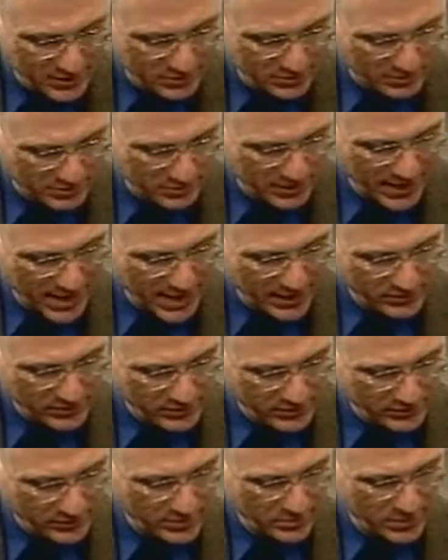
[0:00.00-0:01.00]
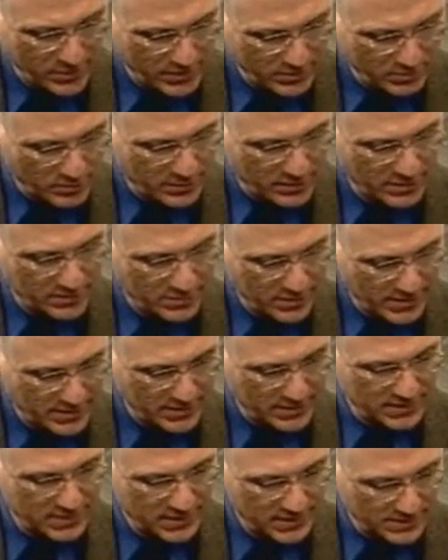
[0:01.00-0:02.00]
those kinds of reactions from
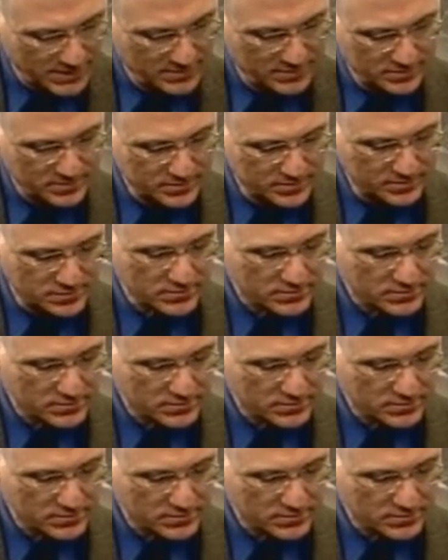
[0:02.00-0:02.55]
people, but